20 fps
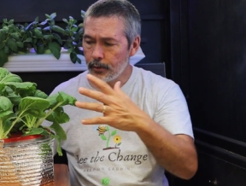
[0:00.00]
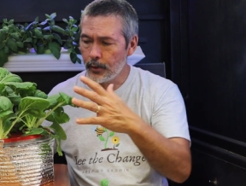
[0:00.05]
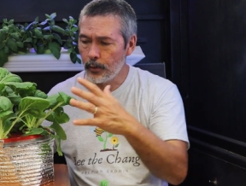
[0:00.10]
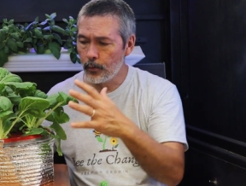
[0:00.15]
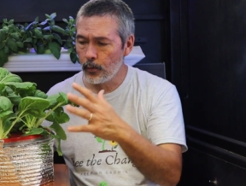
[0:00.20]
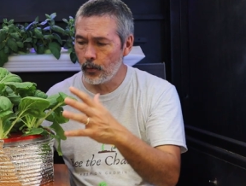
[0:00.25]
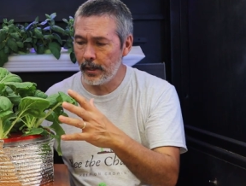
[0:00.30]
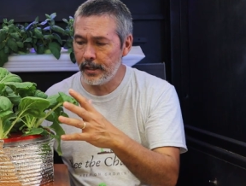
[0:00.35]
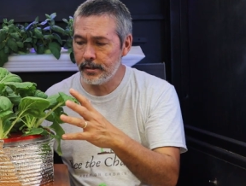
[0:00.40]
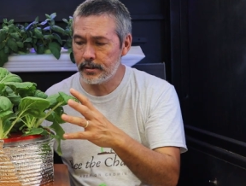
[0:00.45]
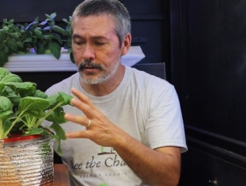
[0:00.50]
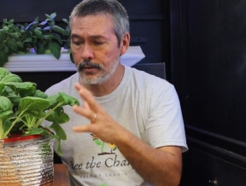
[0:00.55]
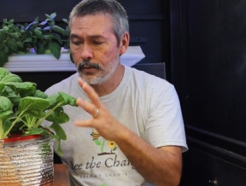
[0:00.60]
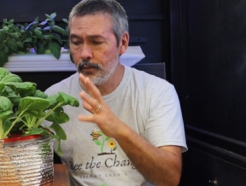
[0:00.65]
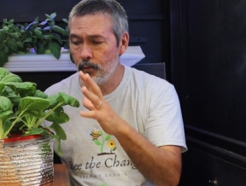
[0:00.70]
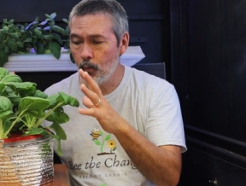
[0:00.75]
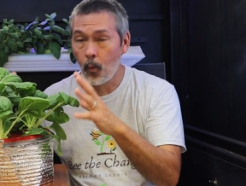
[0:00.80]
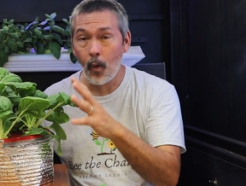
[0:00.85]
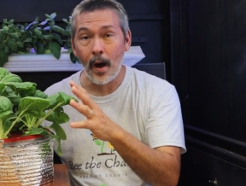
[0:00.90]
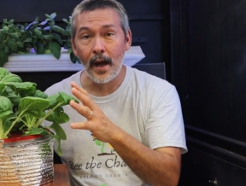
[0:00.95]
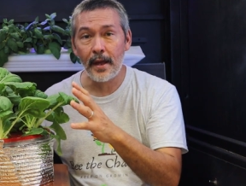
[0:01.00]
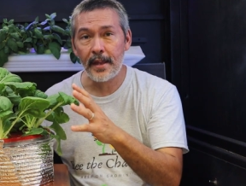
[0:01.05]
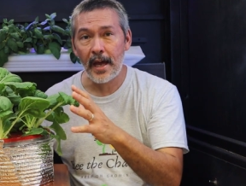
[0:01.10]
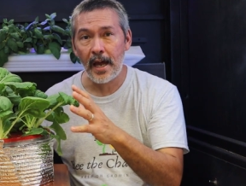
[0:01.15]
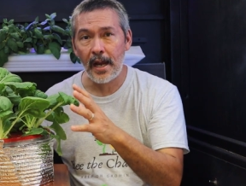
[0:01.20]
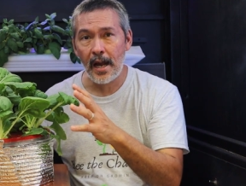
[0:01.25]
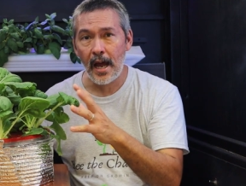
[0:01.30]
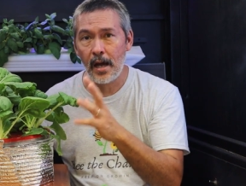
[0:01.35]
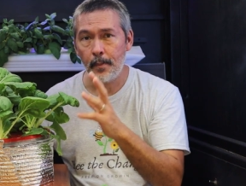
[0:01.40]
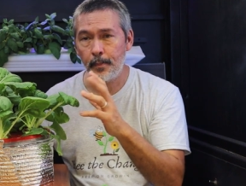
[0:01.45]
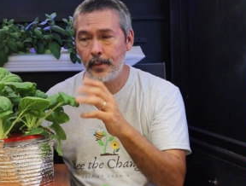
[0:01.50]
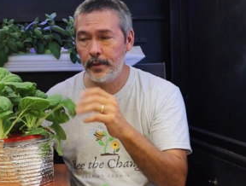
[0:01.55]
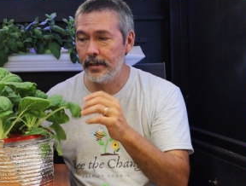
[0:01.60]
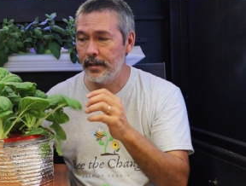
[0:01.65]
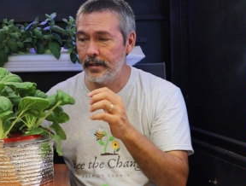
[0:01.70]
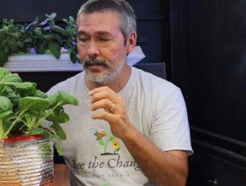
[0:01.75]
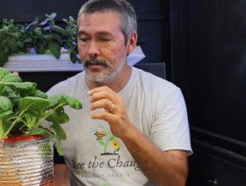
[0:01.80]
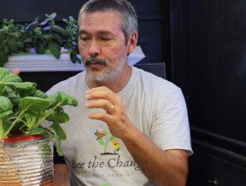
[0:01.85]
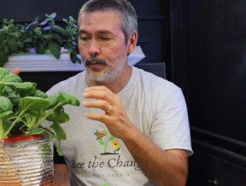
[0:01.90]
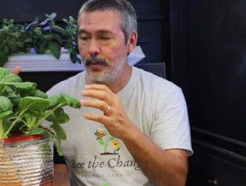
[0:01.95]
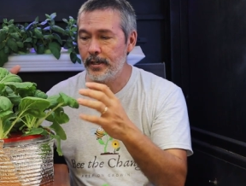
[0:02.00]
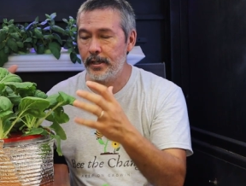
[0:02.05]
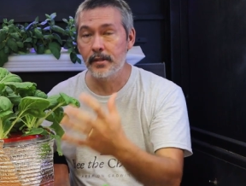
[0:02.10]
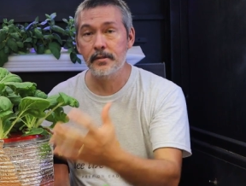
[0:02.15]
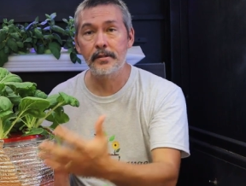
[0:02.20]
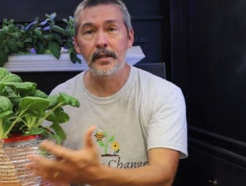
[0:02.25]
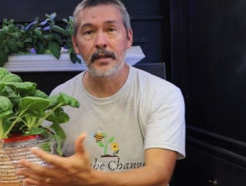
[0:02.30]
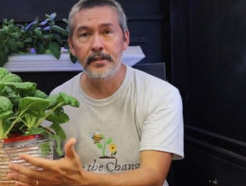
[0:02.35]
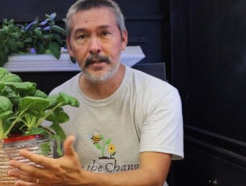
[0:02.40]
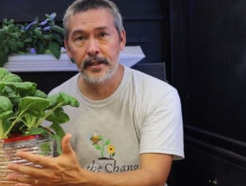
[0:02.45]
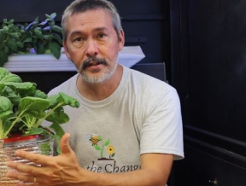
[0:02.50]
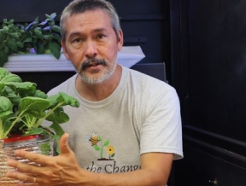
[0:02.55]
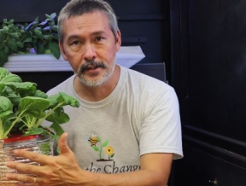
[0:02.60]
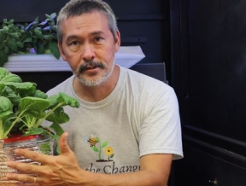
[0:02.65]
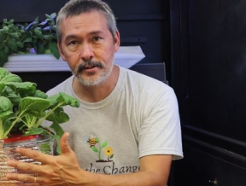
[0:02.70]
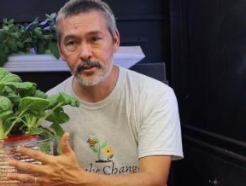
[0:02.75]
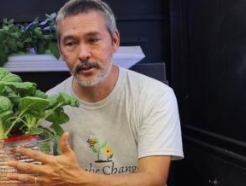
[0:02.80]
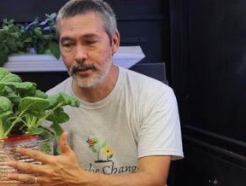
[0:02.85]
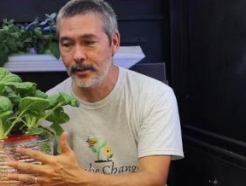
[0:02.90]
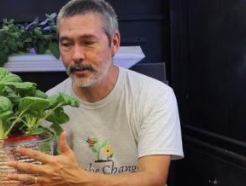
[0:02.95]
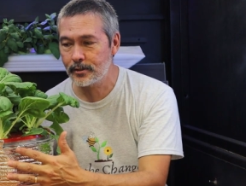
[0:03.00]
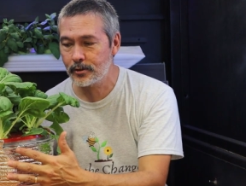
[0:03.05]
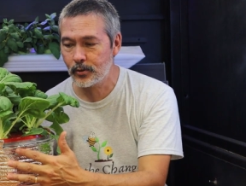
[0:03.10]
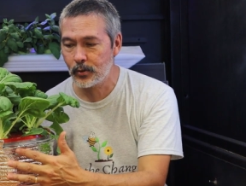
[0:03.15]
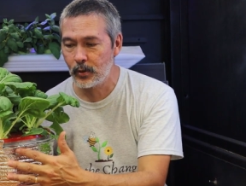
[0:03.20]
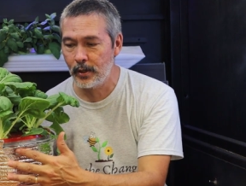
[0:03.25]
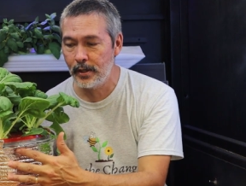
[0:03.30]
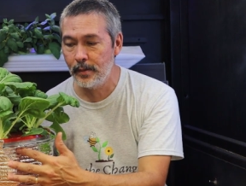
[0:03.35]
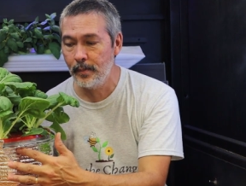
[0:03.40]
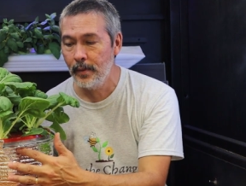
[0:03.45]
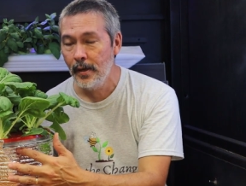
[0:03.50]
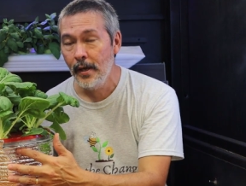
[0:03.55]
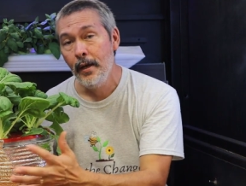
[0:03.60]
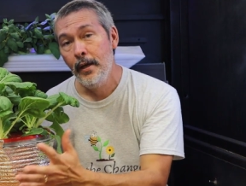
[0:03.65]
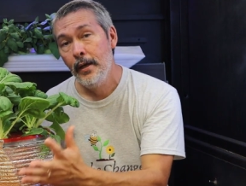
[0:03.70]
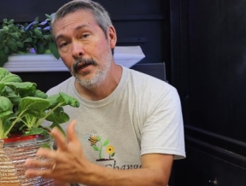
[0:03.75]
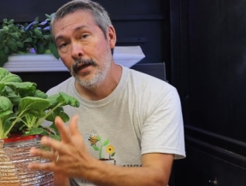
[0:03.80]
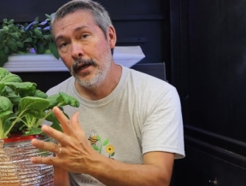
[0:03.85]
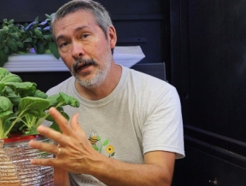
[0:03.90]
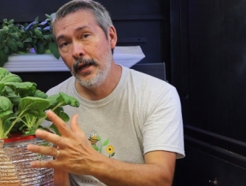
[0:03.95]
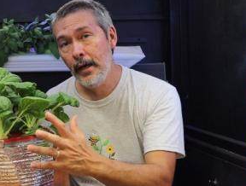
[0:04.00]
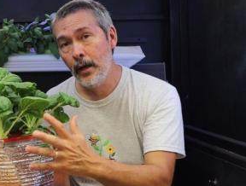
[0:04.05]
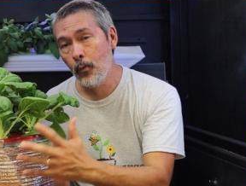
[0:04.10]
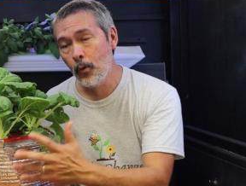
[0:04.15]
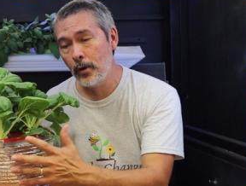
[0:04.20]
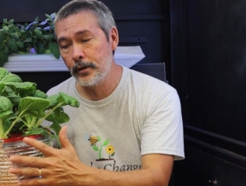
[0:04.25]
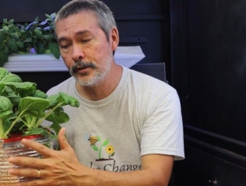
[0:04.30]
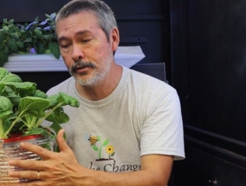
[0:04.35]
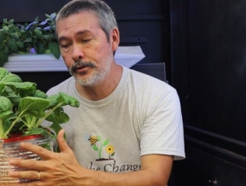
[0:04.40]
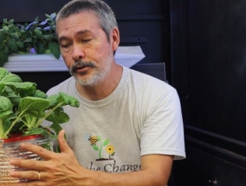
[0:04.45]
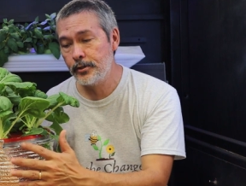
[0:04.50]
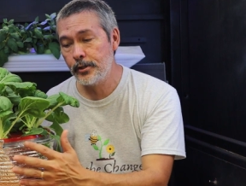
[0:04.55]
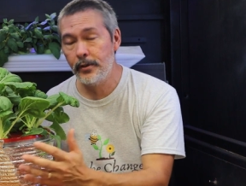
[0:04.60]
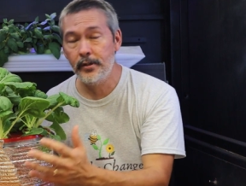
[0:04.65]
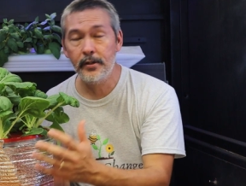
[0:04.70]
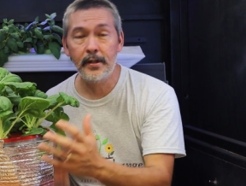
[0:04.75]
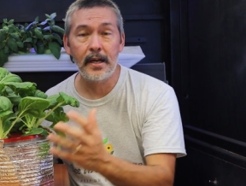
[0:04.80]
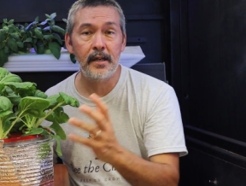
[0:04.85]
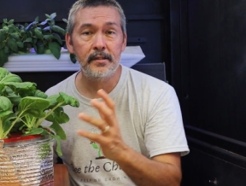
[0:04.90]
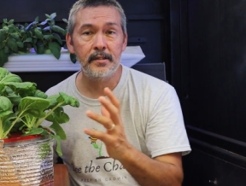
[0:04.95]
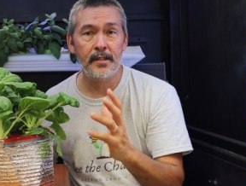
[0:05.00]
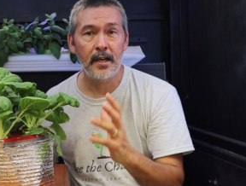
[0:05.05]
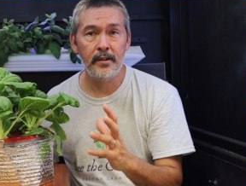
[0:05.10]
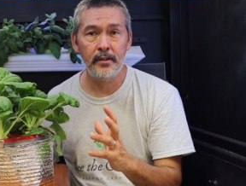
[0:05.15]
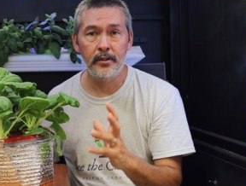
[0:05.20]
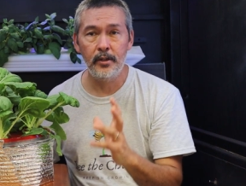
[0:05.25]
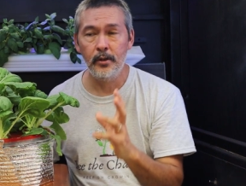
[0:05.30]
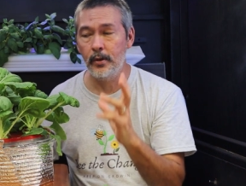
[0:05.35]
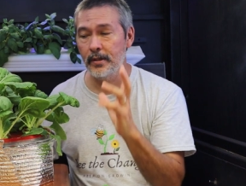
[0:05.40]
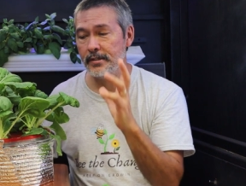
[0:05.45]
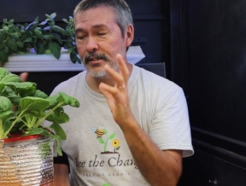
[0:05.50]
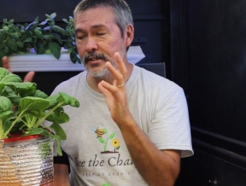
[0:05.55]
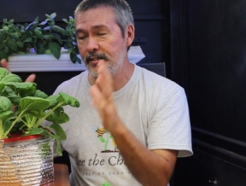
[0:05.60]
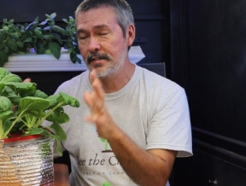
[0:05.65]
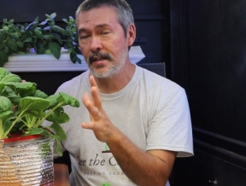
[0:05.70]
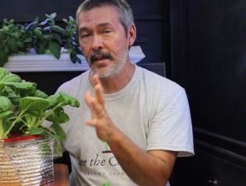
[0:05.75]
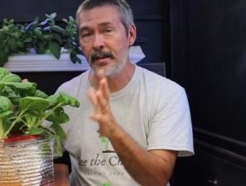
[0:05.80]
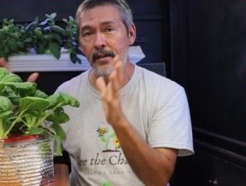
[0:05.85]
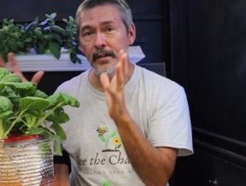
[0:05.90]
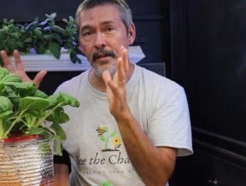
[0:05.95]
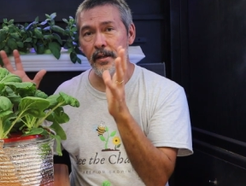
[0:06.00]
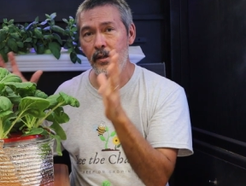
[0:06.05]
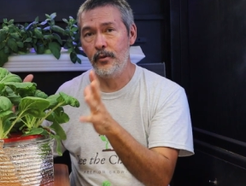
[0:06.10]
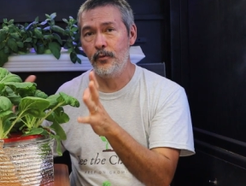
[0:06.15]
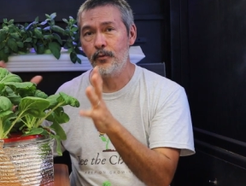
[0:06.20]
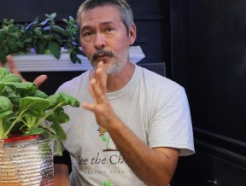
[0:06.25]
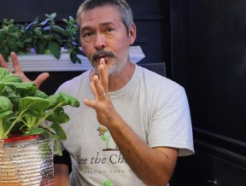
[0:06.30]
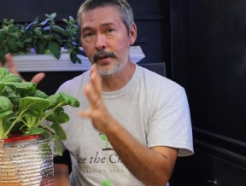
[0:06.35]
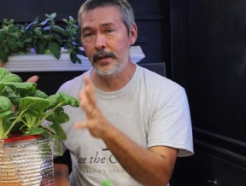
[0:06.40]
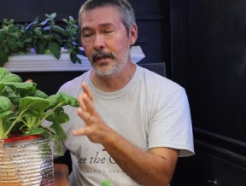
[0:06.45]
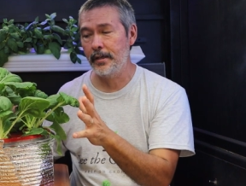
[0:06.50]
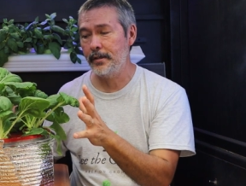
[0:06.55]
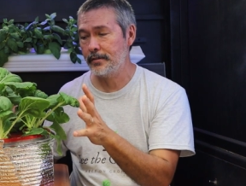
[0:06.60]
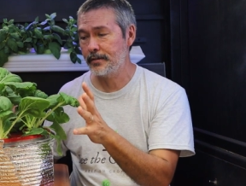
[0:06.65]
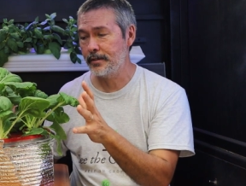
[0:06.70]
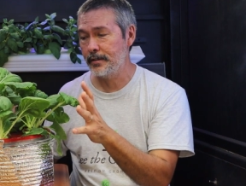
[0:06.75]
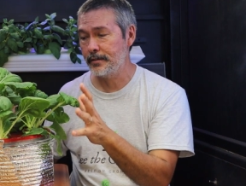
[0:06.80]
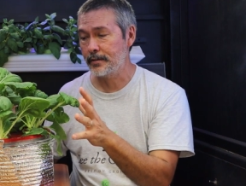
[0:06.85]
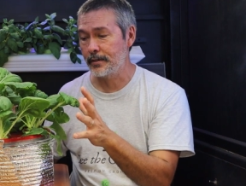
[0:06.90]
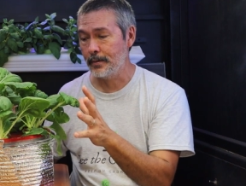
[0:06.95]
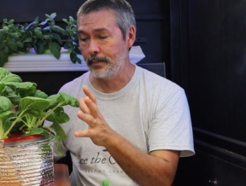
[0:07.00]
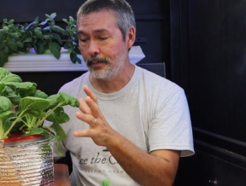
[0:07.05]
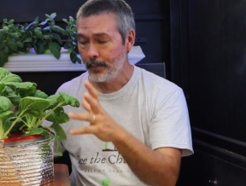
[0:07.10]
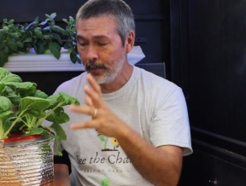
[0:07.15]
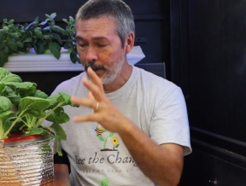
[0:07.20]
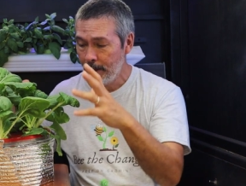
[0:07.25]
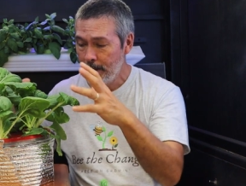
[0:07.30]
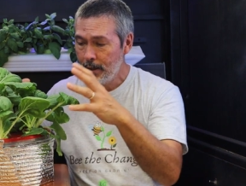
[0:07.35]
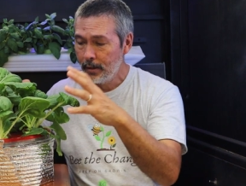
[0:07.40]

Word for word: the reason why that happened is because I take things to the extreme and I wanted to show you guys how to do a set it and forget it system.